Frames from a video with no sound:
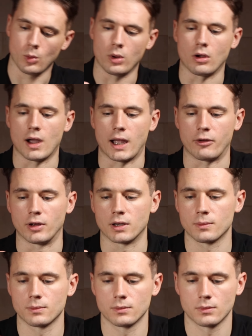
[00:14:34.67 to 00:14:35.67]
we've got Hagrid.
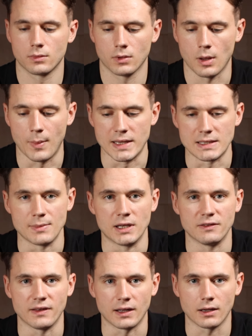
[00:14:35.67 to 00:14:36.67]
Amazing
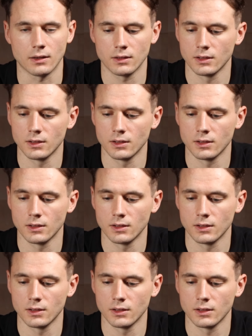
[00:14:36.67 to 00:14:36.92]
minifigure.